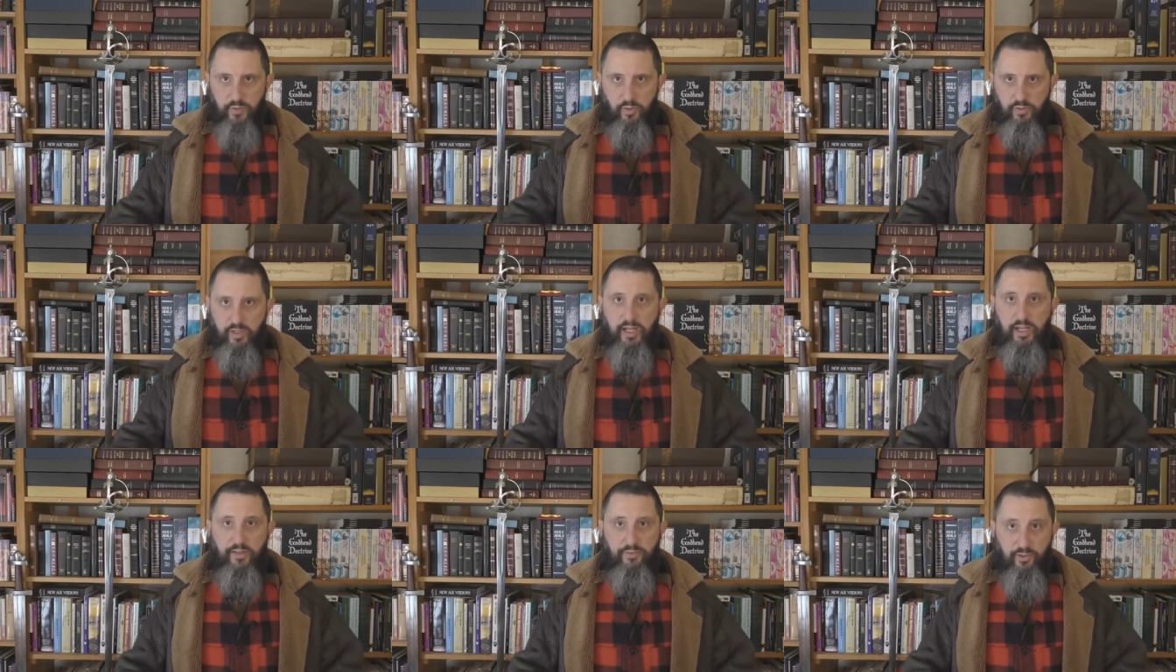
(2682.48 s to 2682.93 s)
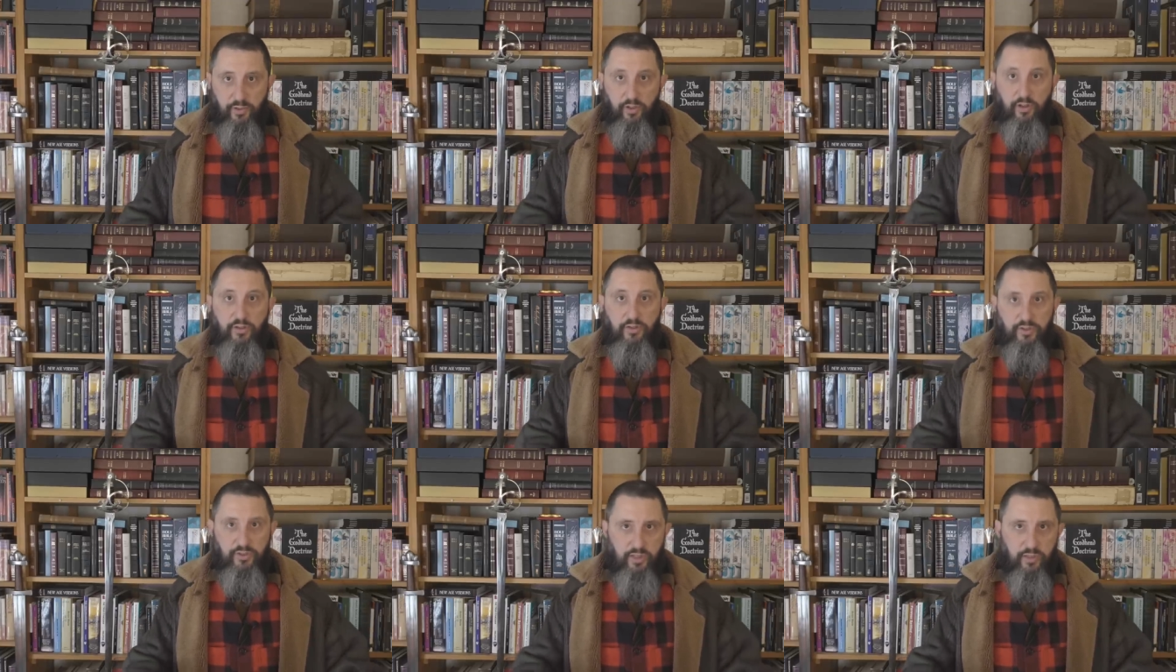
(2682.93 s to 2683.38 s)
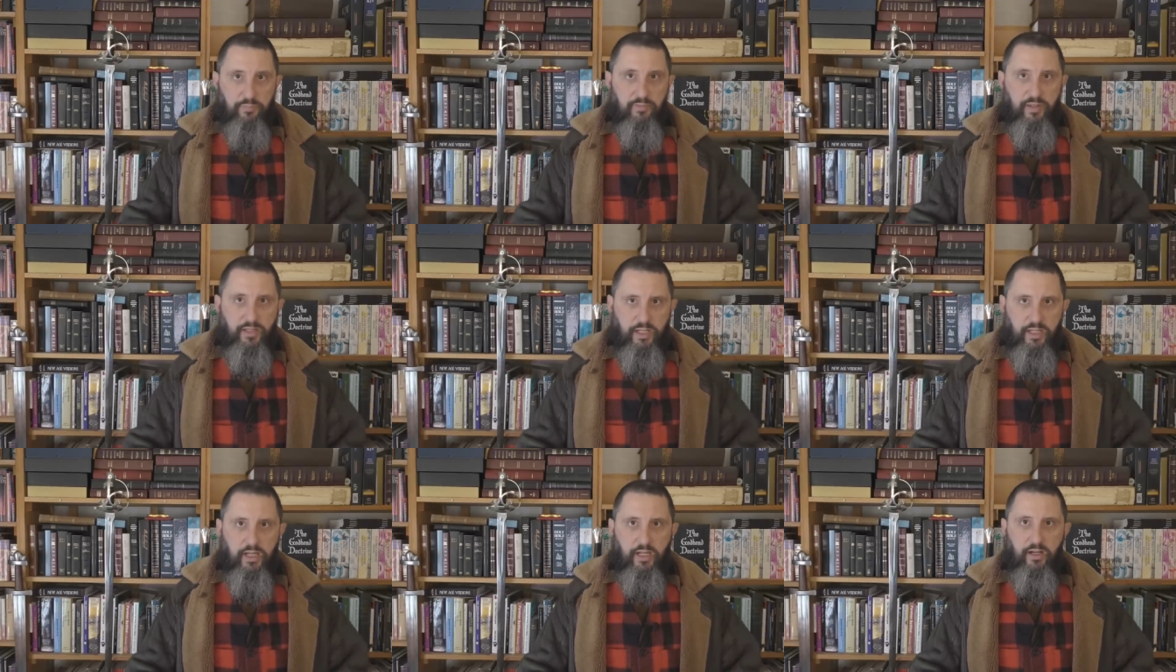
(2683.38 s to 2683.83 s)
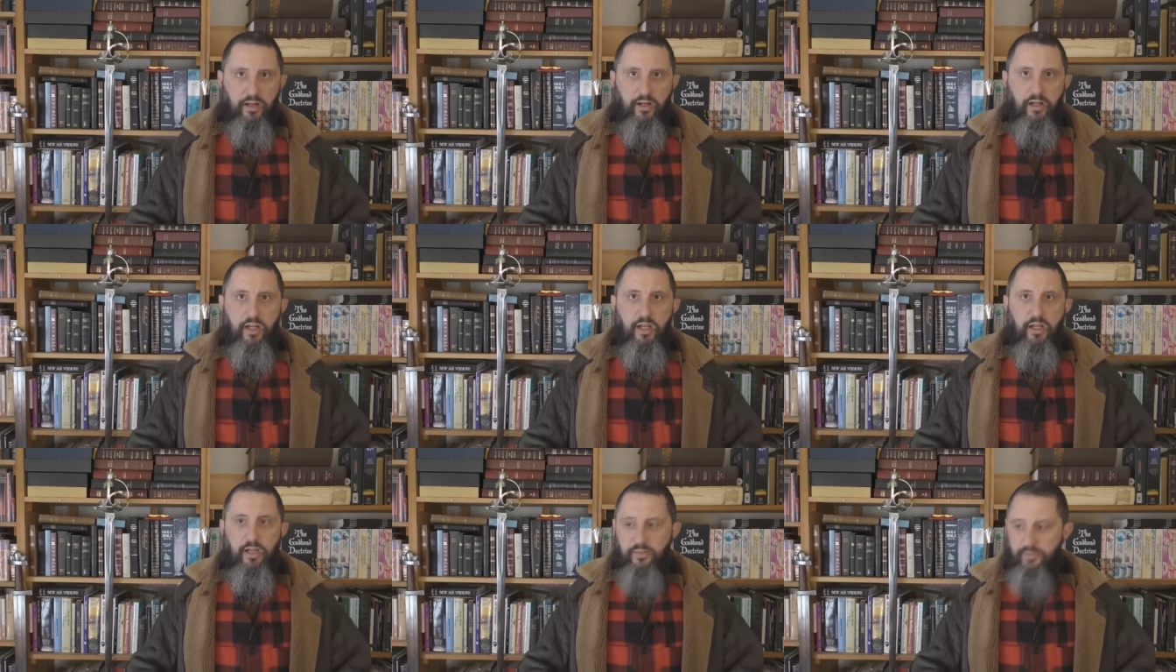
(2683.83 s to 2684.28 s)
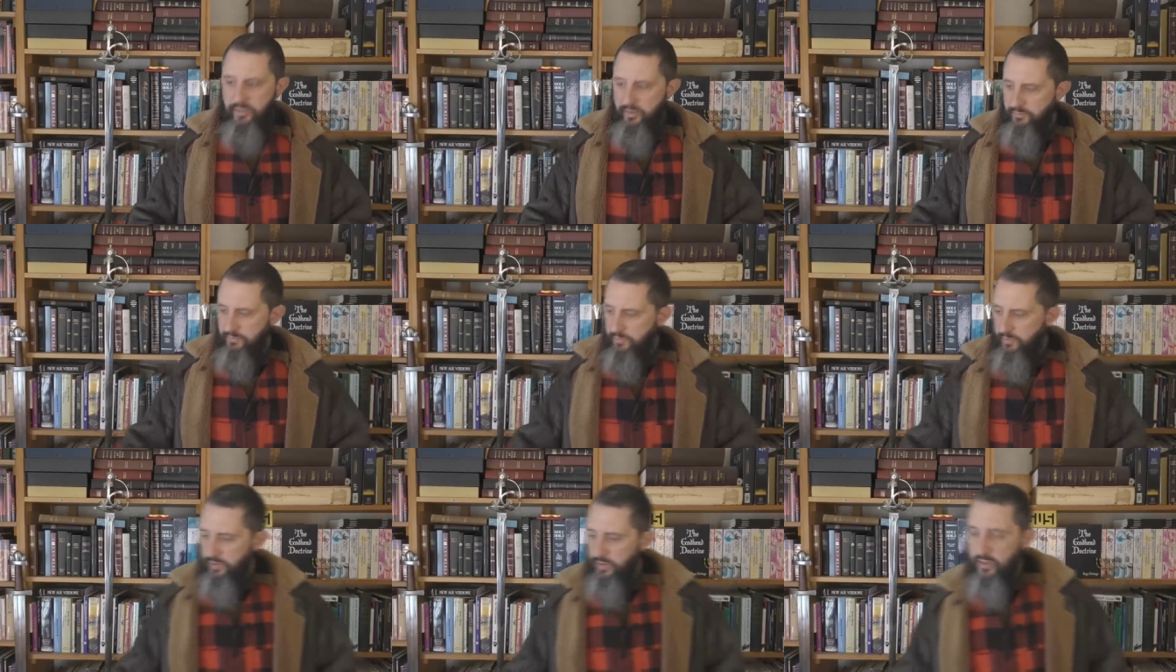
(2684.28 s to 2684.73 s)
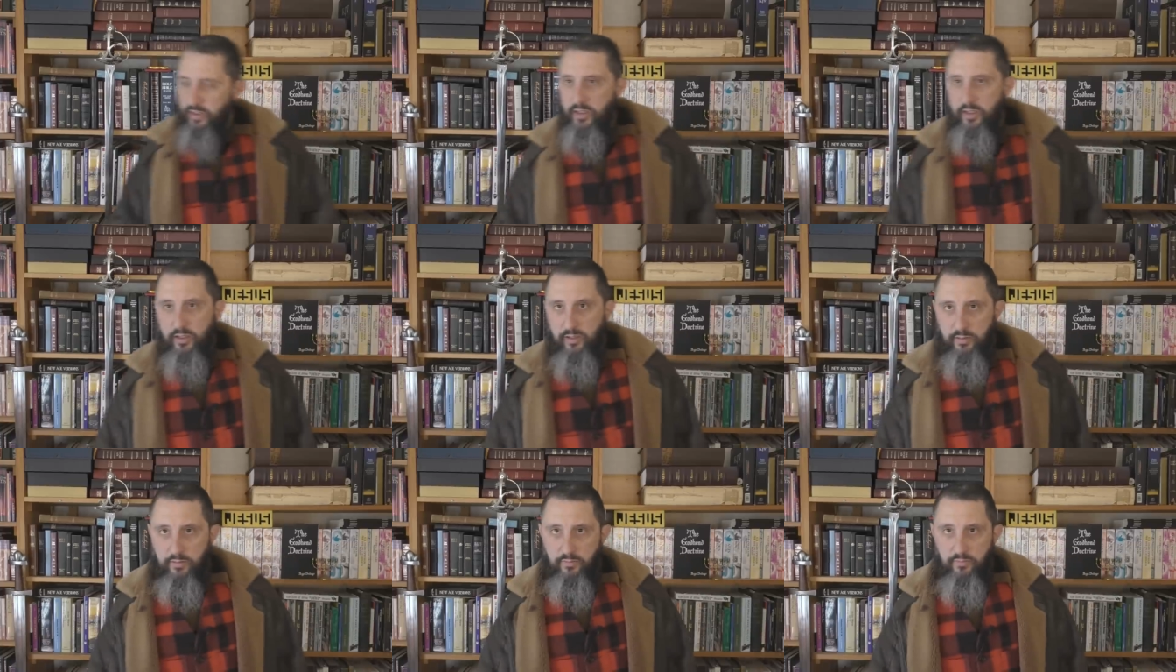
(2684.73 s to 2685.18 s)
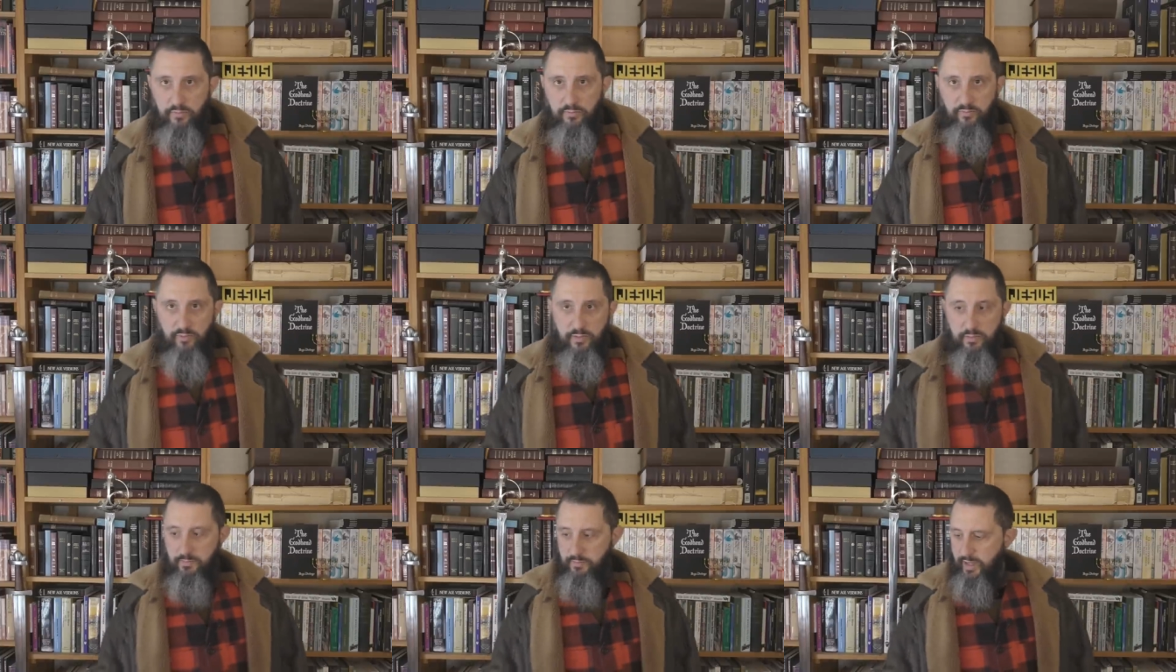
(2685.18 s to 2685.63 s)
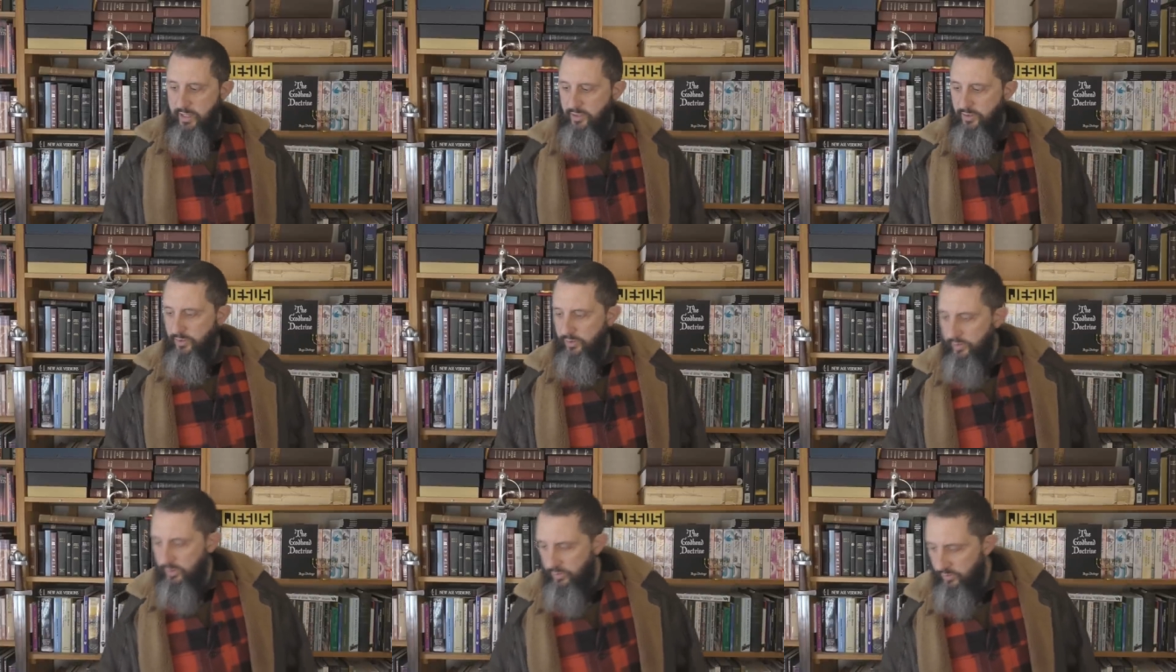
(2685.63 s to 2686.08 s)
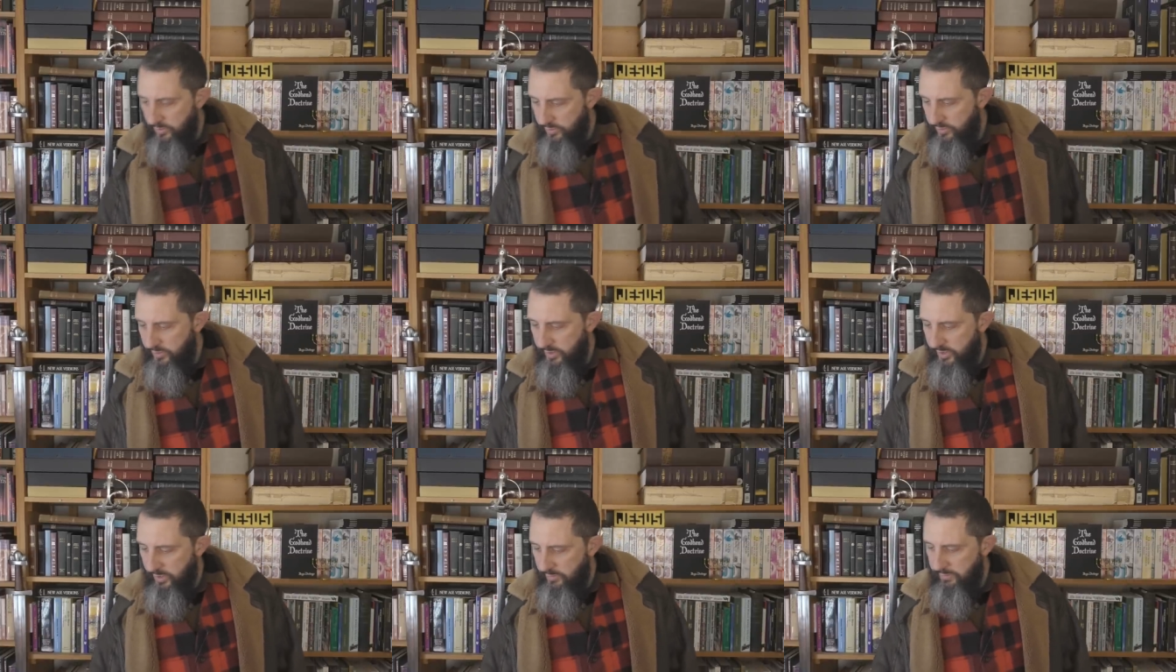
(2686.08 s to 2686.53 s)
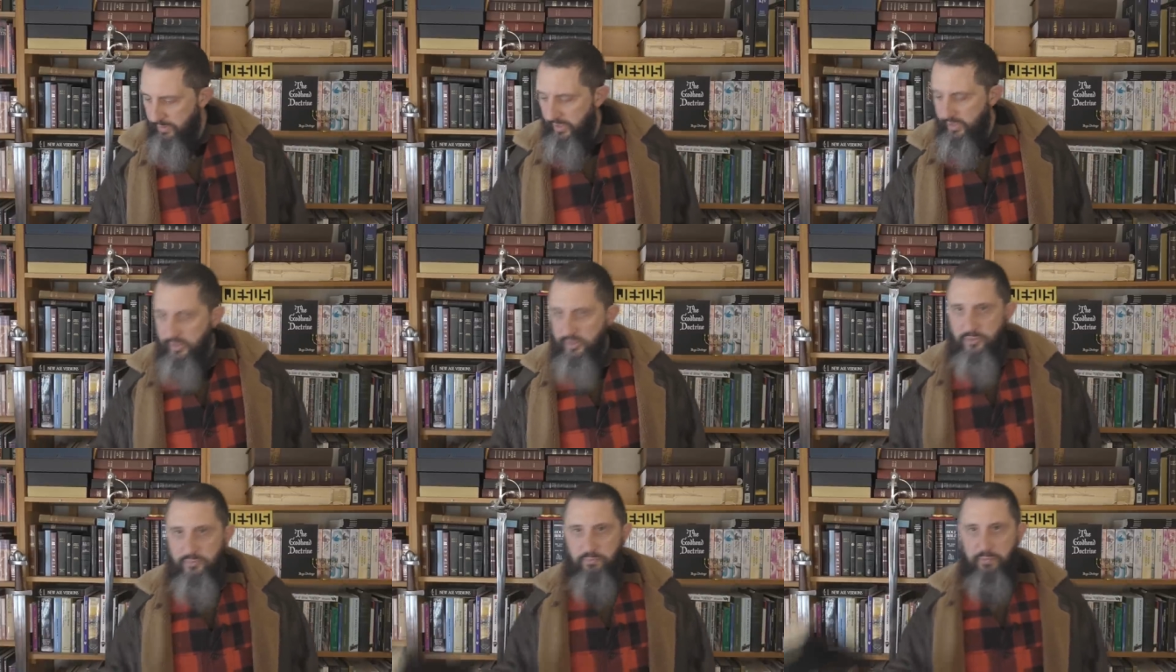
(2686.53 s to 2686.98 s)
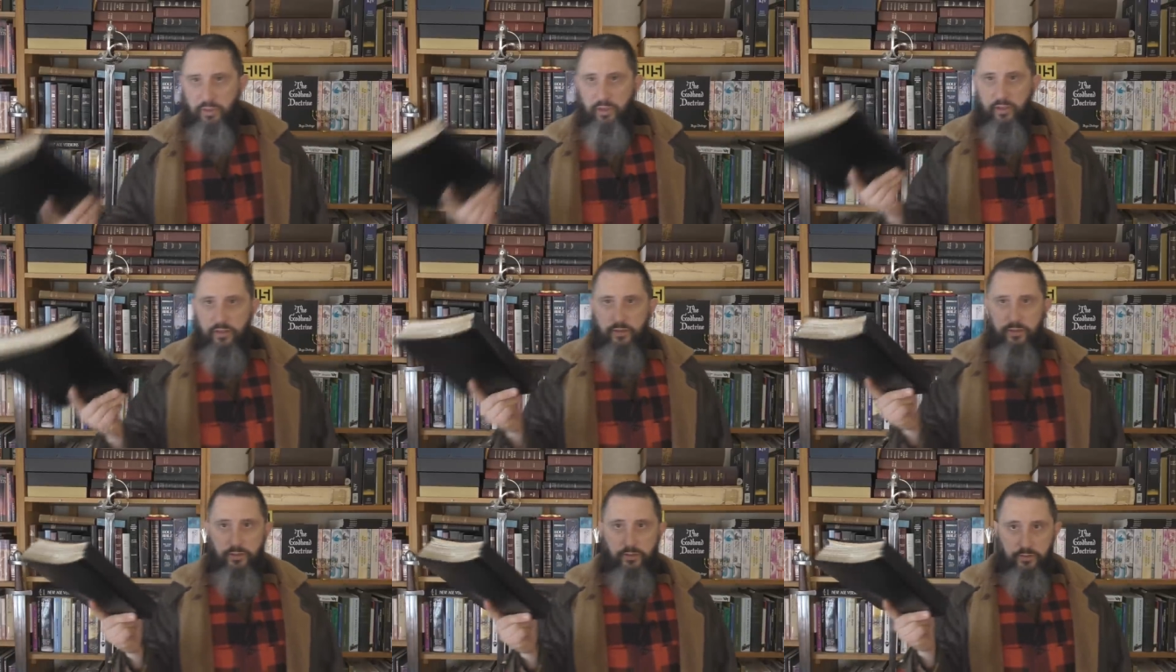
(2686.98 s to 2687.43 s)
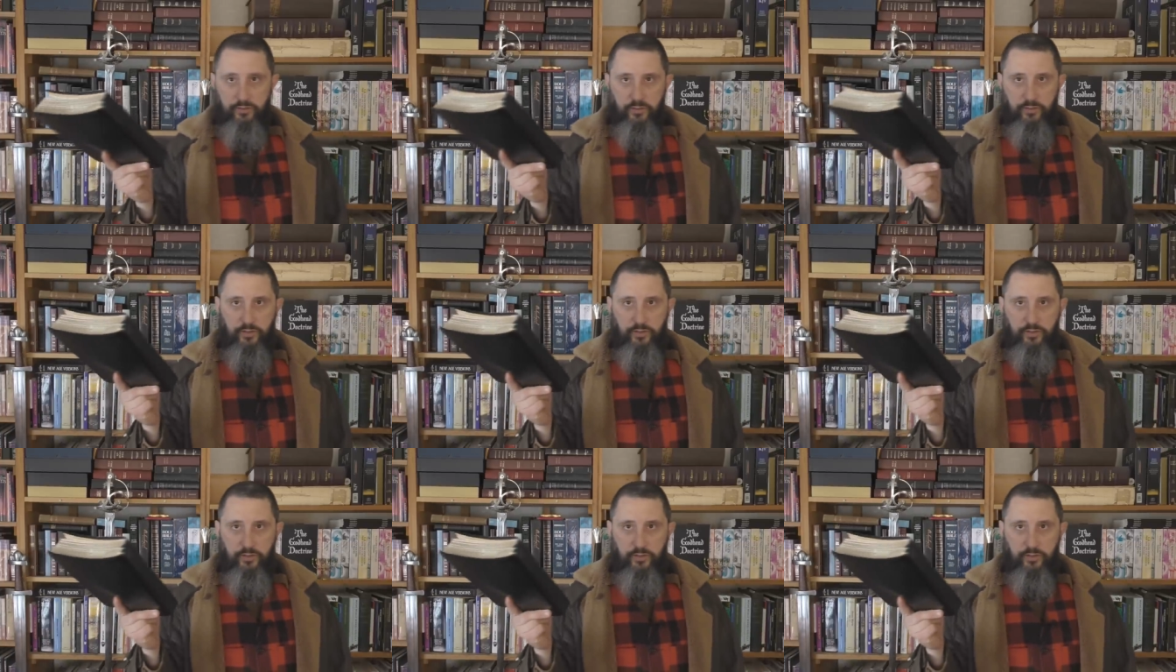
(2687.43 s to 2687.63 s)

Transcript: Okay, if you learn something here, then make sure that you're sticking by this book.